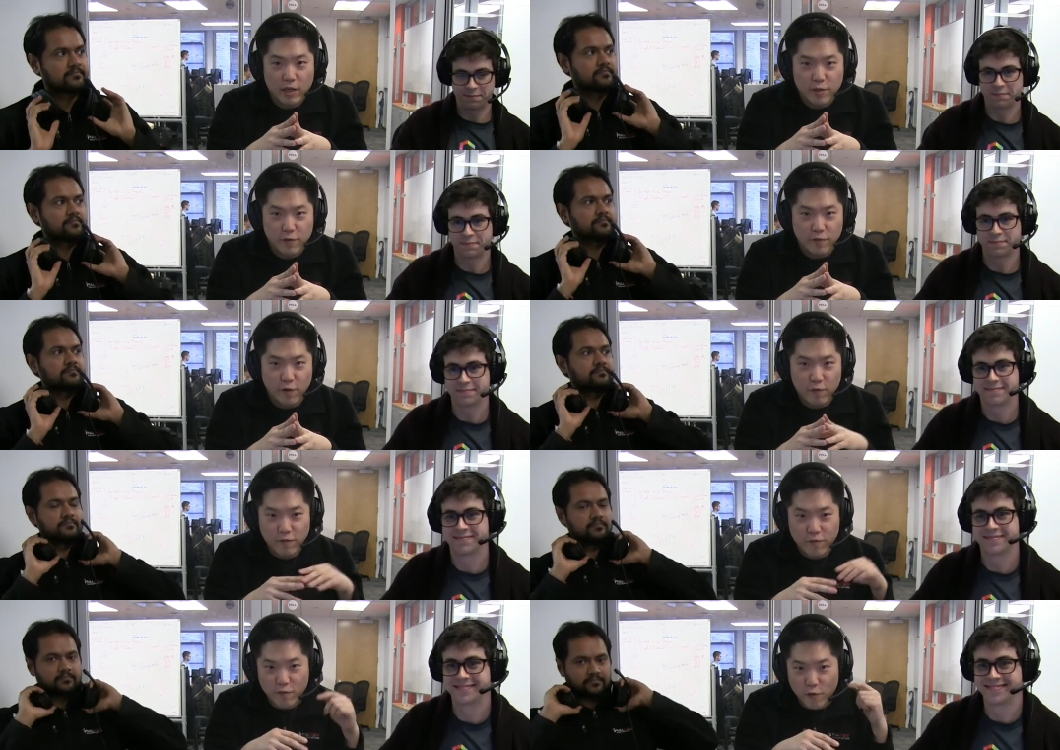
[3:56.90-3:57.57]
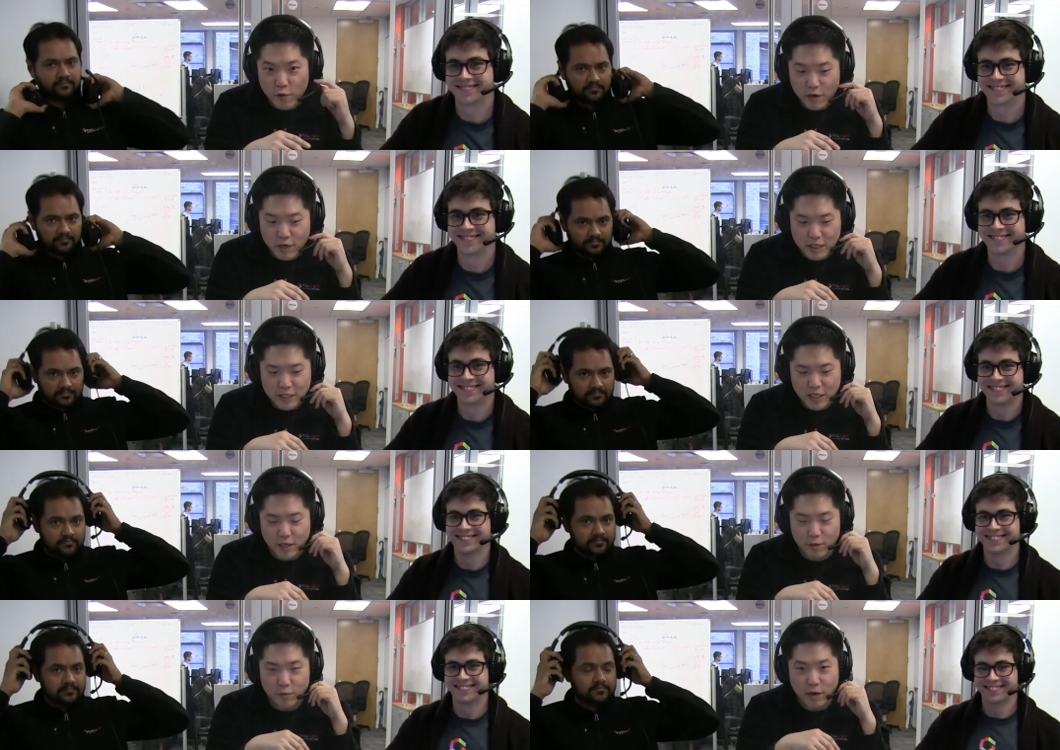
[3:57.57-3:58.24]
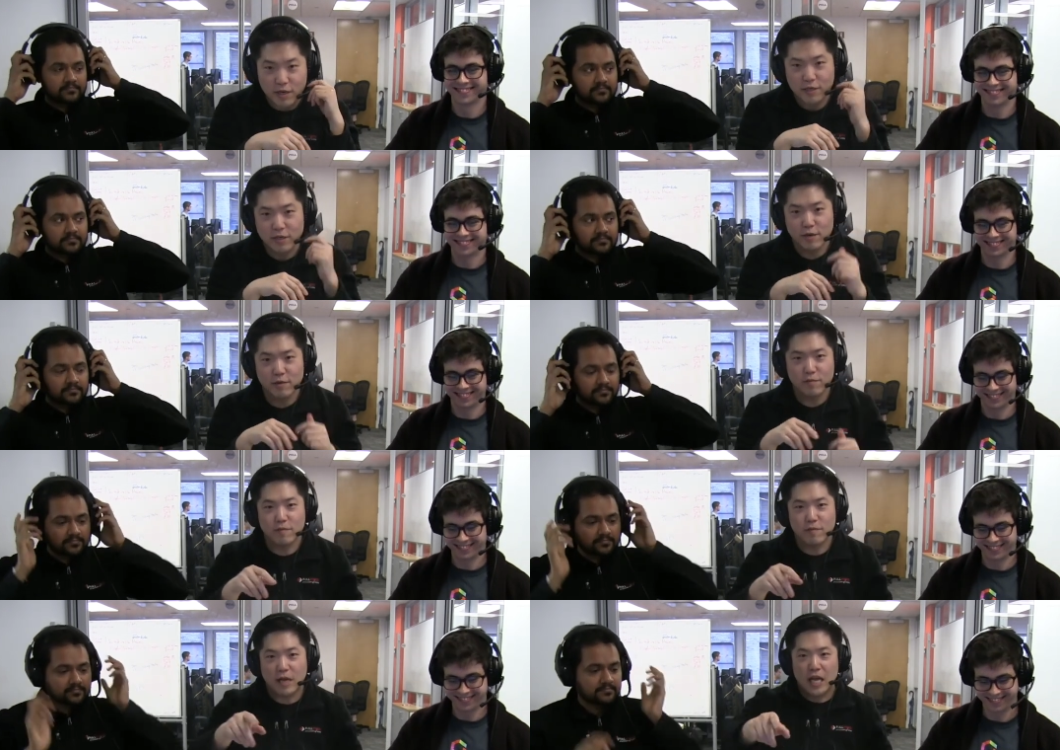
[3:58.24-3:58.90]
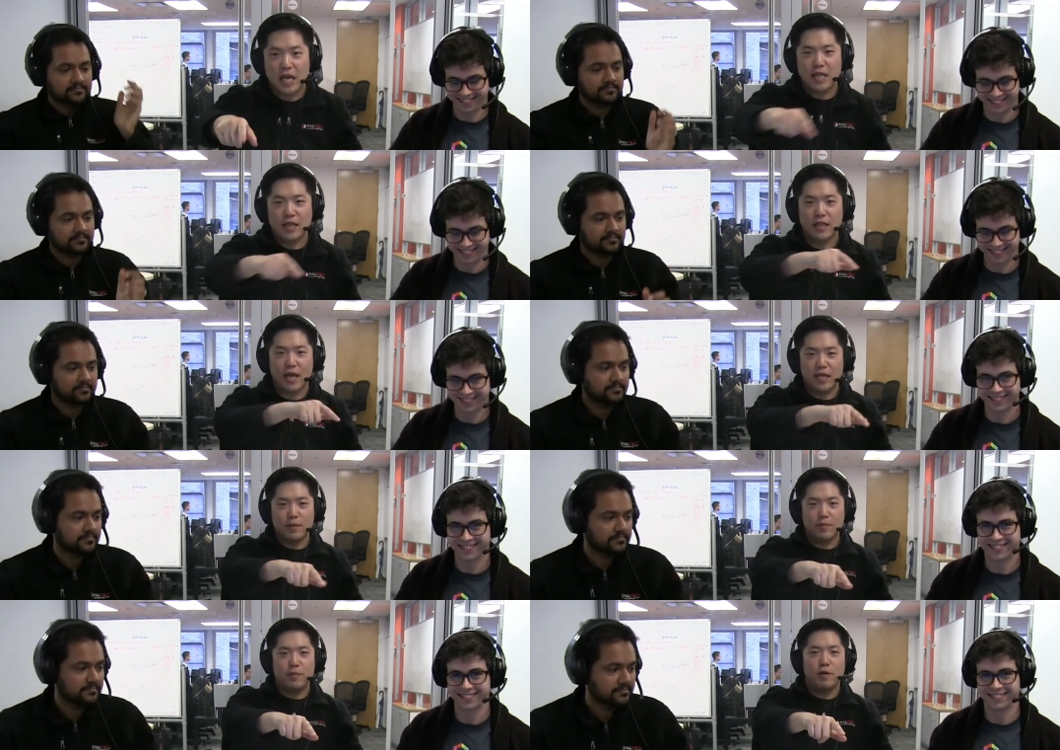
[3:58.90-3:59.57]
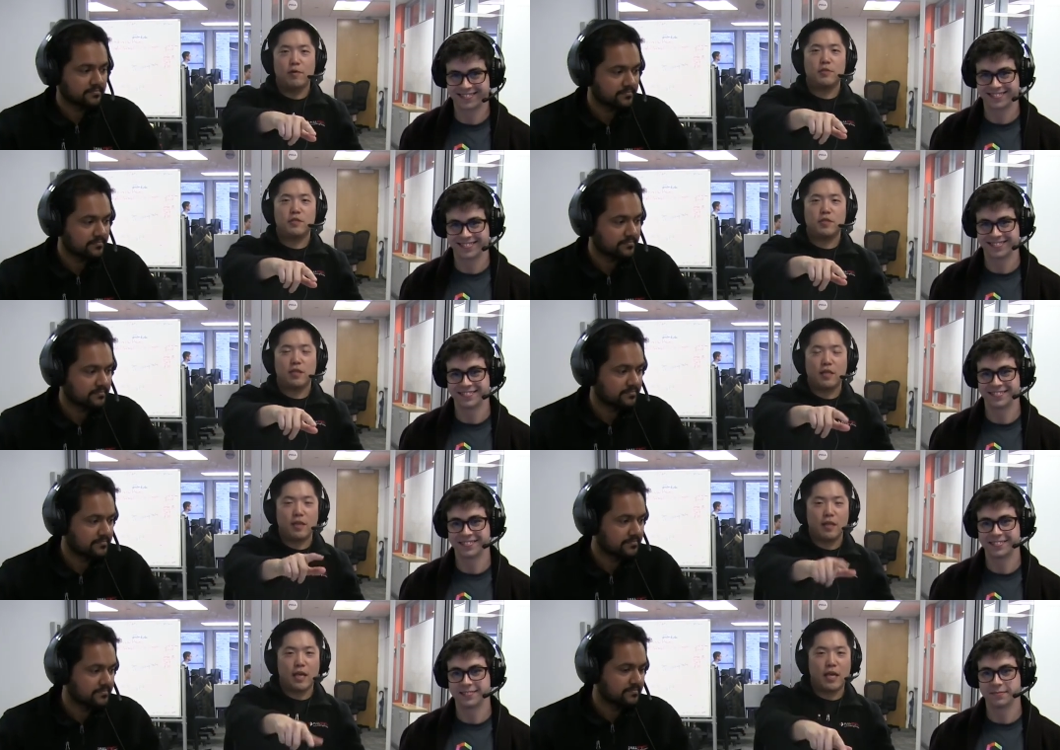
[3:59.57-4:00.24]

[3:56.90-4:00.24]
Speaker 1: All right, to vote for Accelerando, like the post,